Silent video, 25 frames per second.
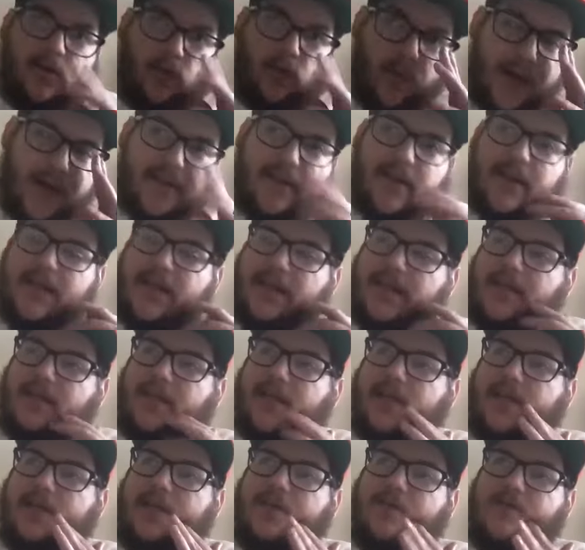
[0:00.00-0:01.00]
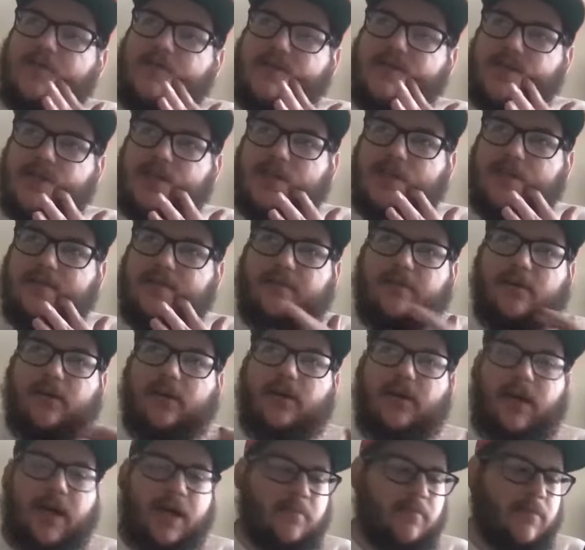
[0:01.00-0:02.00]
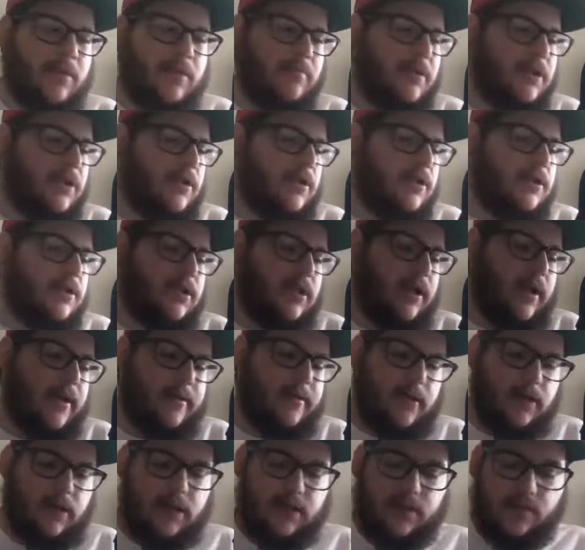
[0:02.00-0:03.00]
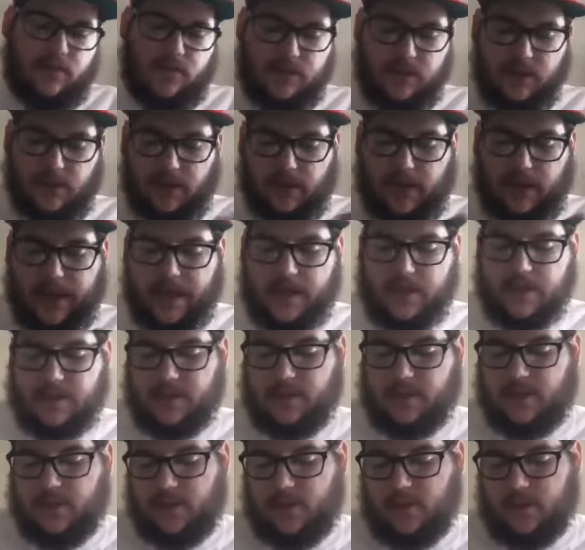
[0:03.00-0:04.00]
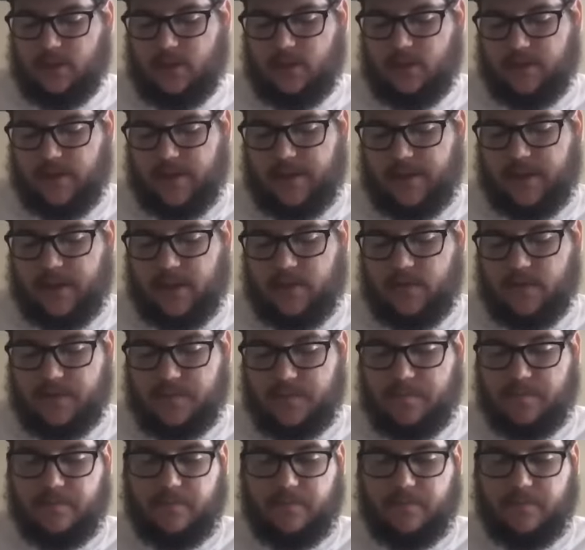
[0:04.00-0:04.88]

that he did it was a different alignment, because I think he was like actually, I think he was